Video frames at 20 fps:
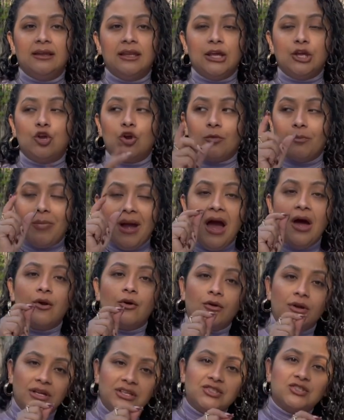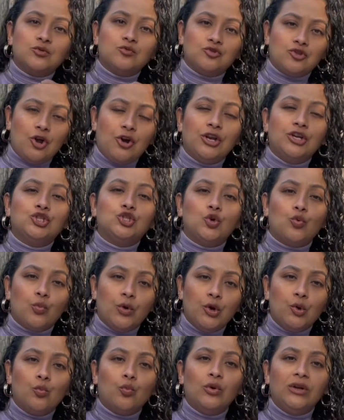Like, your battery is starting to
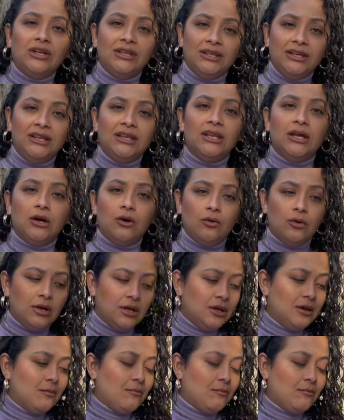run really low.